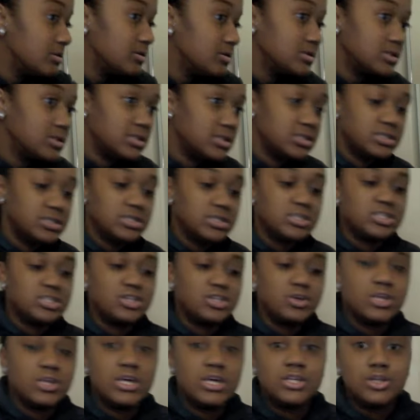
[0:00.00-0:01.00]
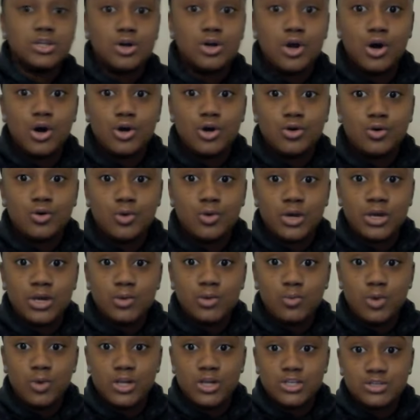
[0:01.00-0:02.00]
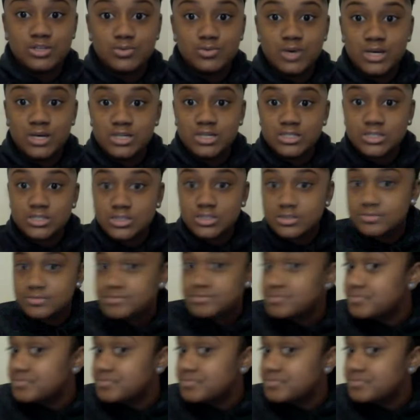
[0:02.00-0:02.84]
just so that they're all going in one direction.